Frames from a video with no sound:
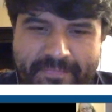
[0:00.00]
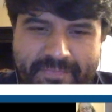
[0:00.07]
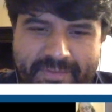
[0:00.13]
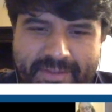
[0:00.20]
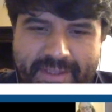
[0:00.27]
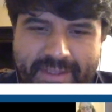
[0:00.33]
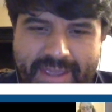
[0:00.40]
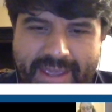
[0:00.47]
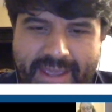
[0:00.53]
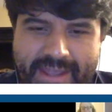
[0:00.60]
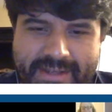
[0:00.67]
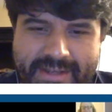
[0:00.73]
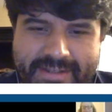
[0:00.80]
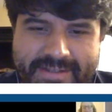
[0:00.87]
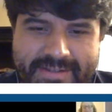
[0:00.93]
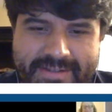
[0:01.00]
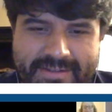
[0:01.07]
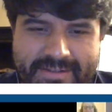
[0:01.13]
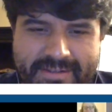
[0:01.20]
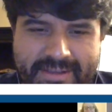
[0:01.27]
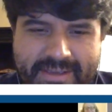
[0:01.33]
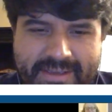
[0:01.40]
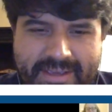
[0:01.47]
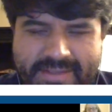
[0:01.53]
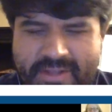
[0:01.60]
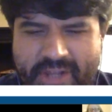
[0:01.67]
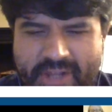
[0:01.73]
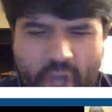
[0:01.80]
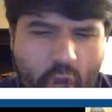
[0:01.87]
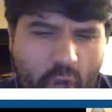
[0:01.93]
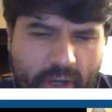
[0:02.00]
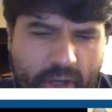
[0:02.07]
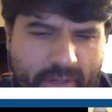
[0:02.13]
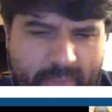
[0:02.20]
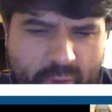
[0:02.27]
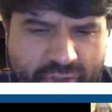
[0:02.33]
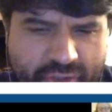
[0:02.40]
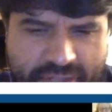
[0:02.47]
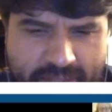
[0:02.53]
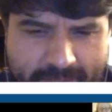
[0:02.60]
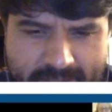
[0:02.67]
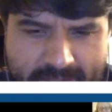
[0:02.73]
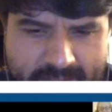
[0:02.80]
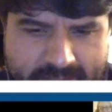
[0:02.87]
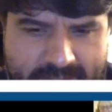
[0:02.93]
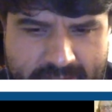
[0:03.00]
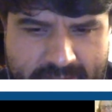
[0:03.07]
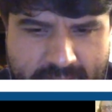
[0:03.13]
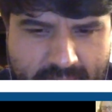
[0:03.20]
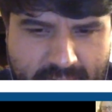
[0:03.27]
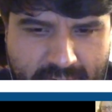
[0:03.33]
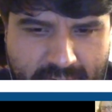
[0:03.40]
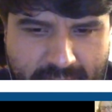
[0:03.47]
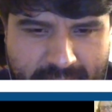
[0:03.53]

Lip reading: And is there like a heart emoji on this? Or